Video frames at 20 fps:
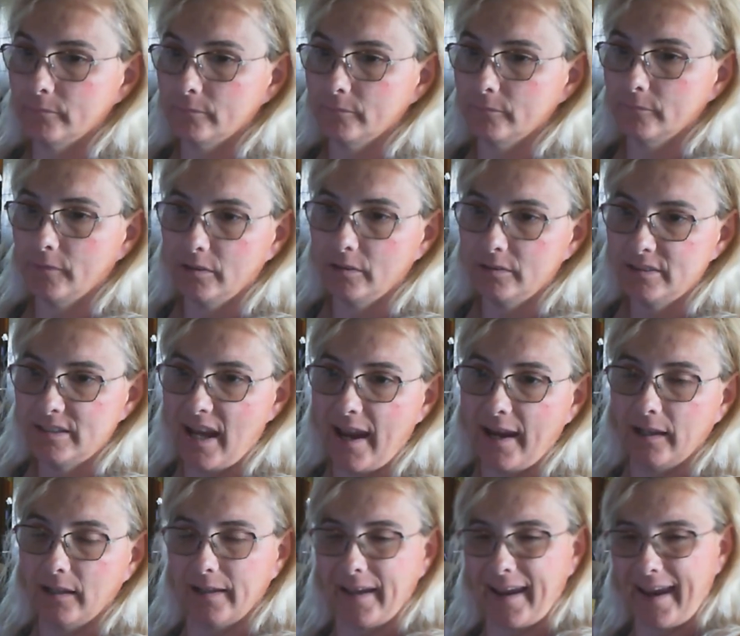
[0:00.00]
average
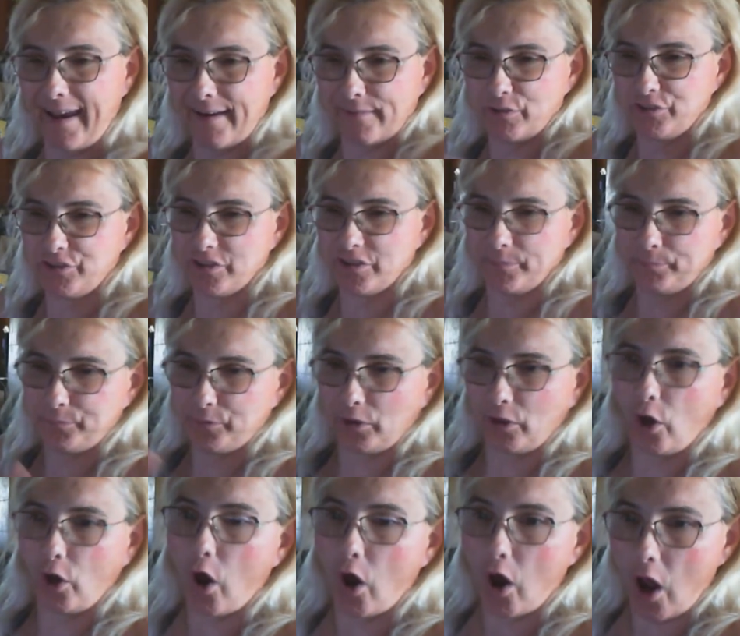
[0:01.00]
up the cost
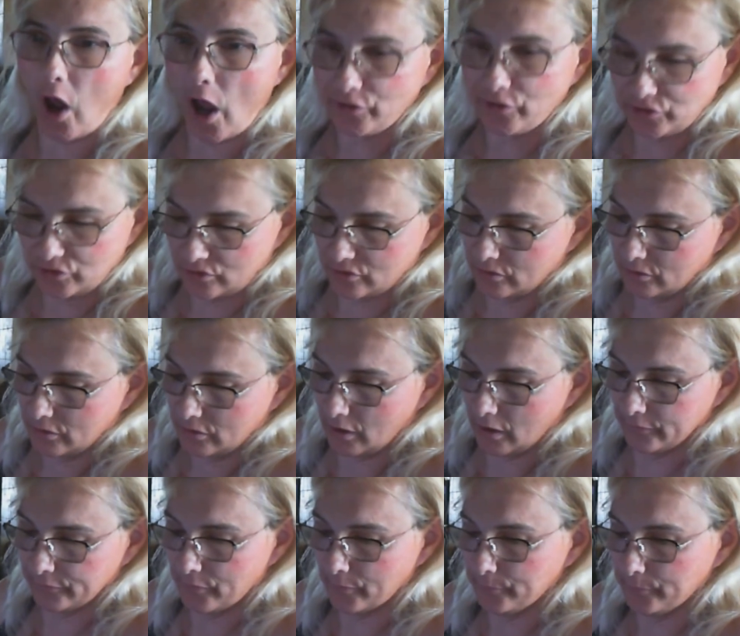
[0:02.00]
of them,
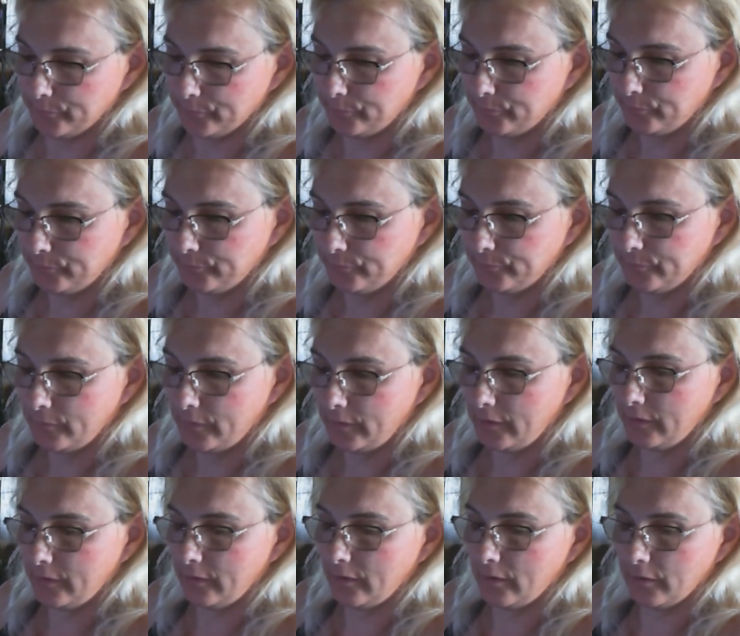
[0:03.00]
of the
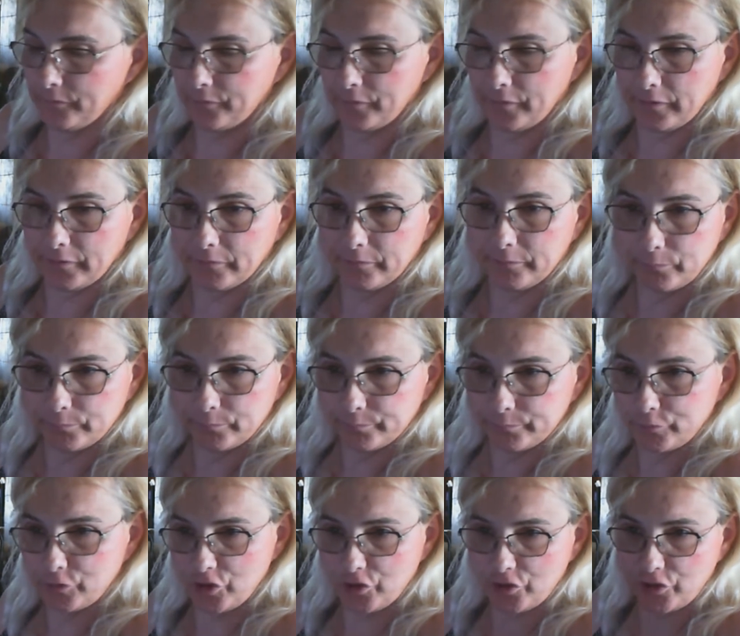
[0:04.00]
suggested
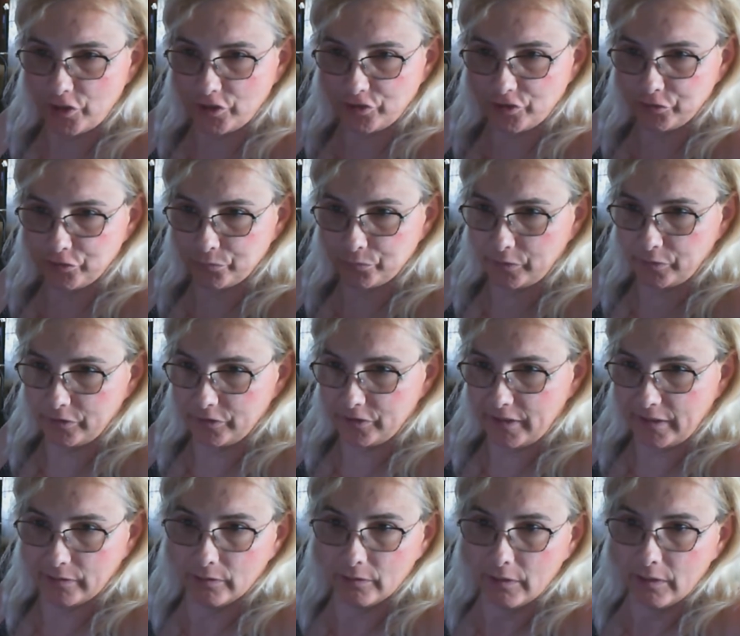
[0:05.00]
retail, and
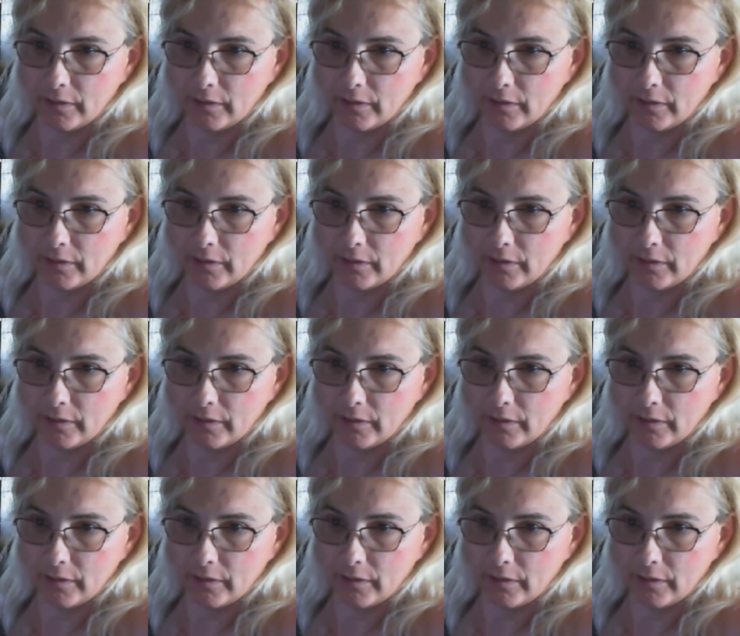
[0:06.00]
then